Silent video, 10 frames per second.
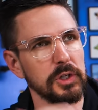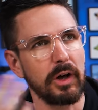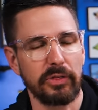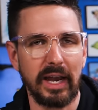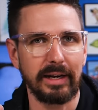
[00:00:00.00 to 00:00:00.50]

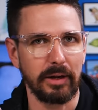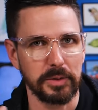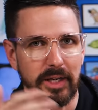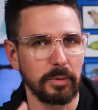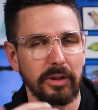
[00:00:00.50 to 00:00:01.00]
saw
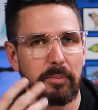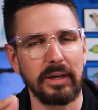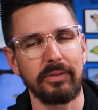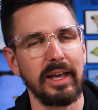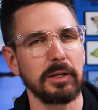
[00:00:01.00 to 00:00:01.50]
Thanos, like one of the
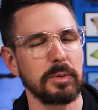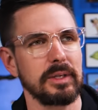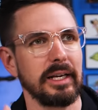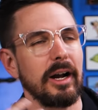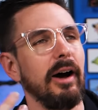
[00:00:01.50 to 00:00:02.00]
big things
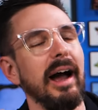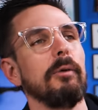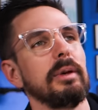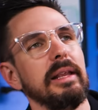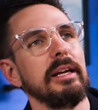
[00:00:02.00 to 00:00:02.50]
was like, oh,
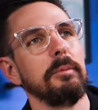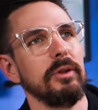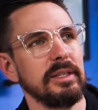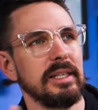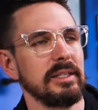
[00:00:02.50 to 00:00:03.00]
how
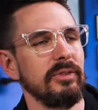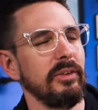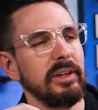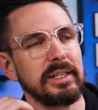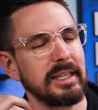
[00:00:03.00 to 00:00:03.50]
relatable is this
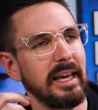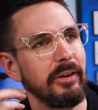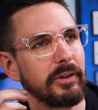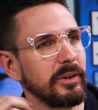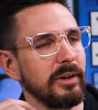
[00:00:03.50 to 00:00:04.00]
villain as a
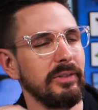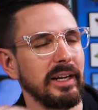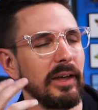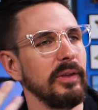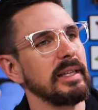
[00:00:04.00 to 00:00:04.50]
character? And
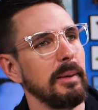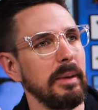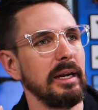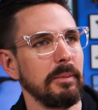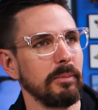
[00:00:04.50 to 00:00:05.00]
like I think that
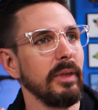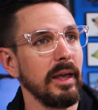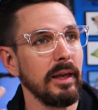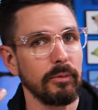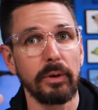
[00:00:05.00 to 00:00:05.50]
made him
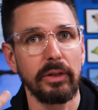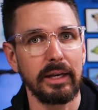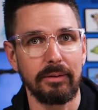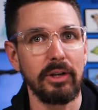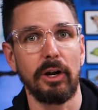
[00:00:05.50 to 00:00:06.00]

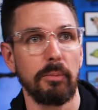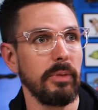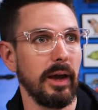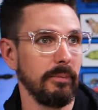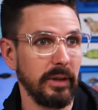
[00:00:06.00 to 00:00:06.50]
really you know
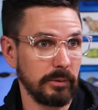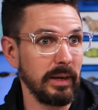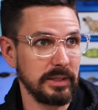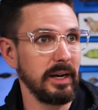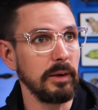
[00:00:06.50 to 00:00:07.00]
uh, like
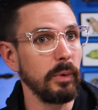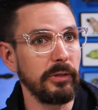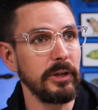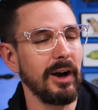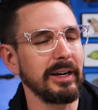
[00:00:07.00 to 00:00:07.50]
resonate with the